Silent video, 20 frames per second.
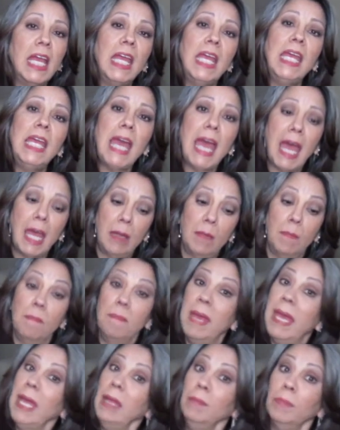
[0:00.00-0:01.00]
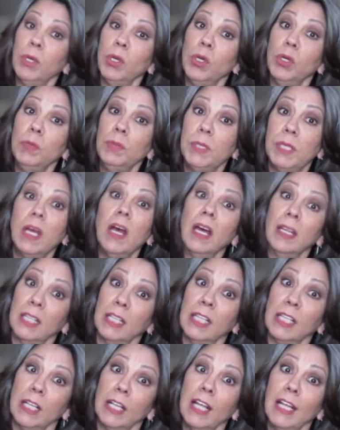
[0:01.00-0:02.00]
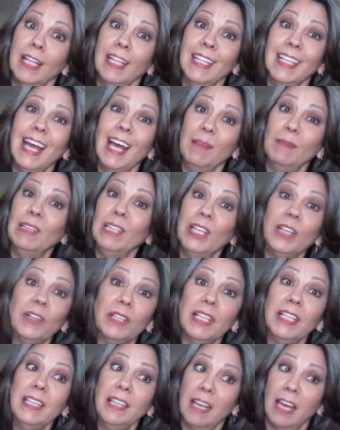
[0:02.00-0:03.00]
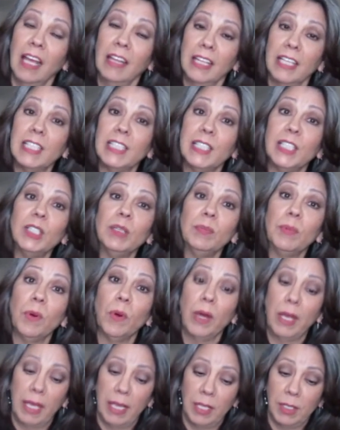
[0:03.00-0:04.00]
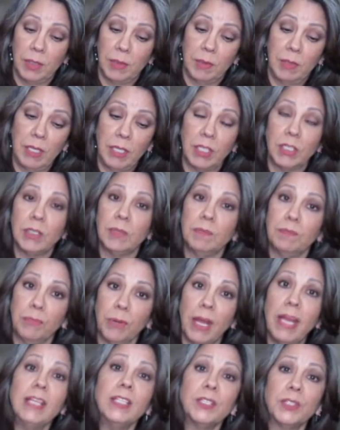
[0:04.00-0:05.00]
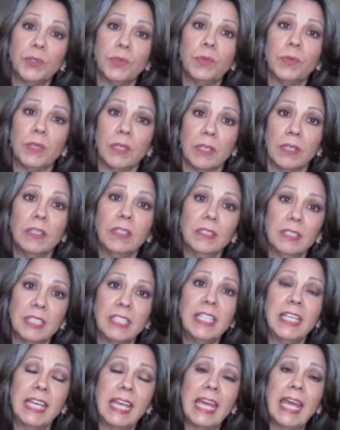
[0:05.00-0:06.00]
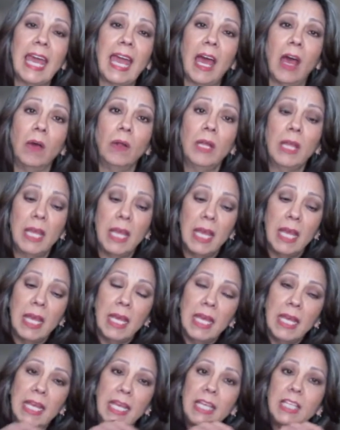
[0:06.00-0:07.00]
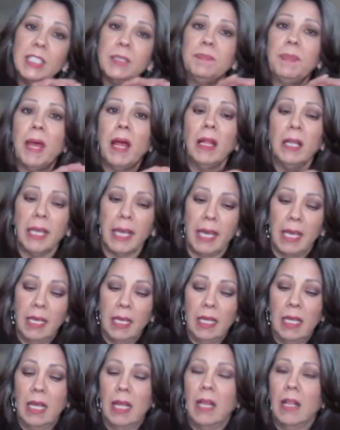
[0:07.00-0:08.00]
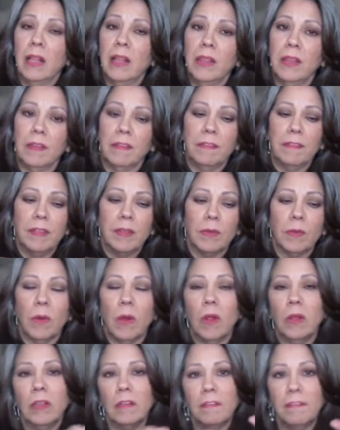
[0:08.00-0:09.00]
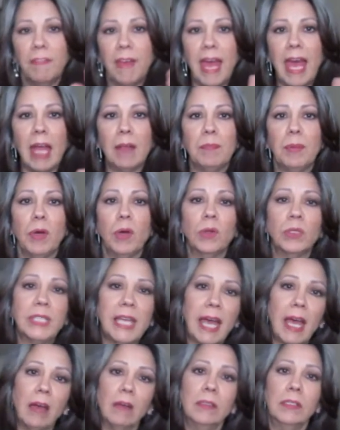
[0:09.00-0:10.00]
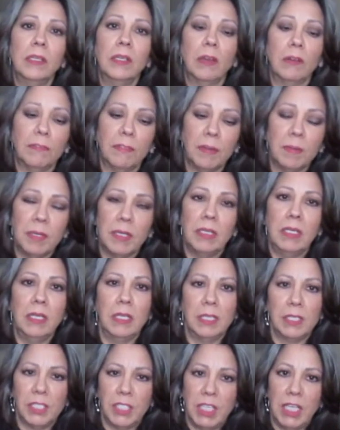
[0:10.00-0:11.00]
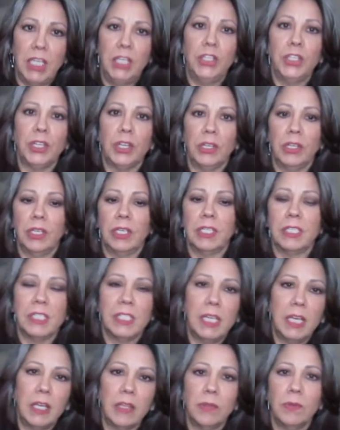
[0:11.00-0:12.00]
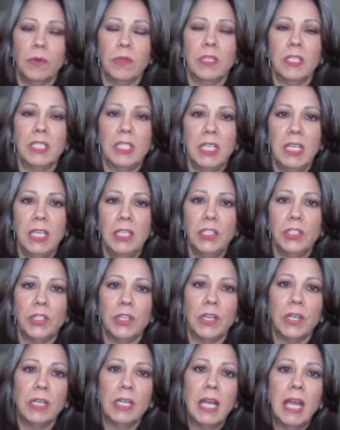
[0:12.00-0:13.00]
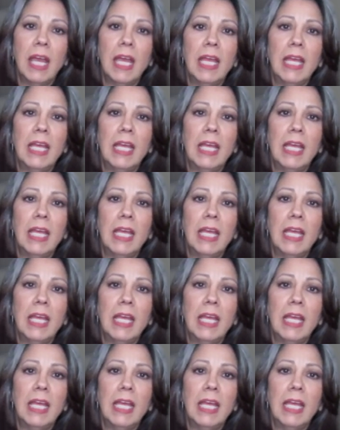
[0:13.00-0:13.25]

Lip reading: He had man boobs on a little, literally on this little boy. His breasts were sticking out. His belly, the roll of fat poked out, from his t-shirt. You could see it through the t-shirt.